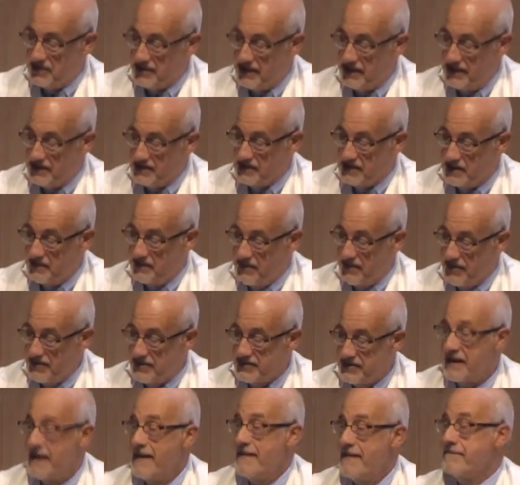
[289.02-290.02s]
customers,
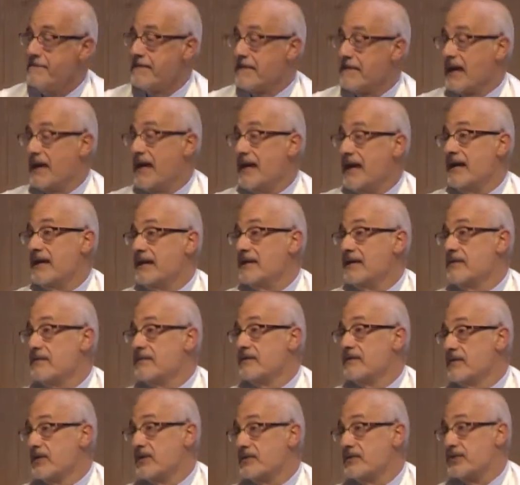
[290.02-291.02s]
and
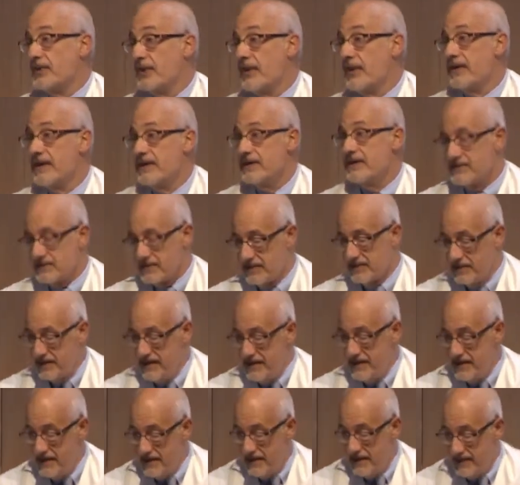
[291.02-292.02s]

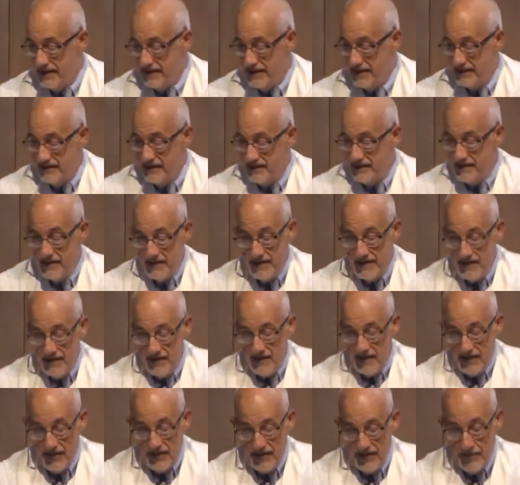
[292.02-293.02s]
notoriously on
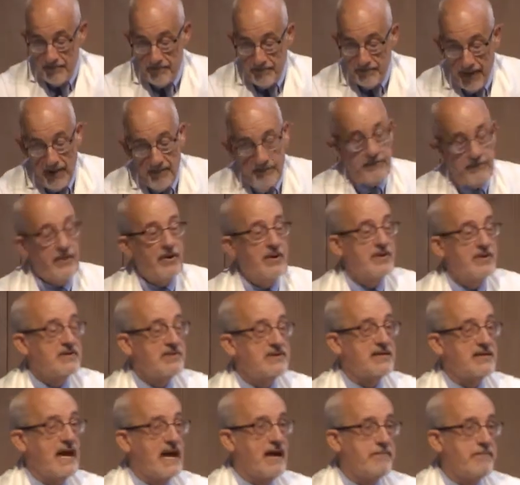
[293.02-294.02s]
the bumpers
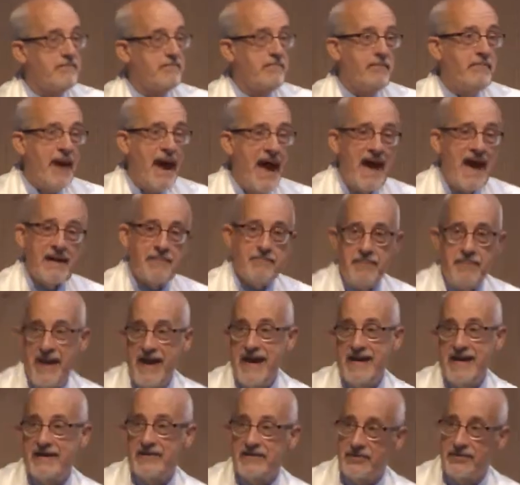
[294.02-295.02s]
and back
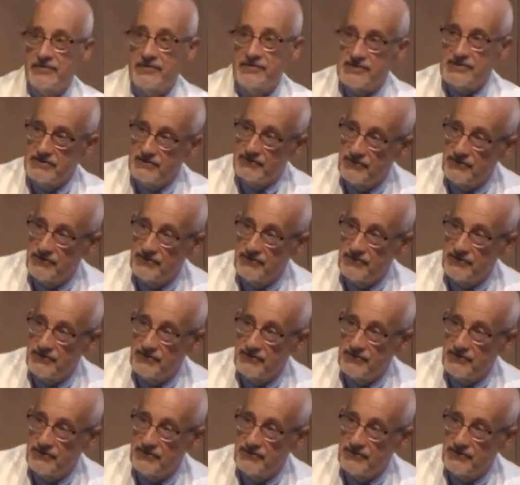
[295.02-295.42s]
panels of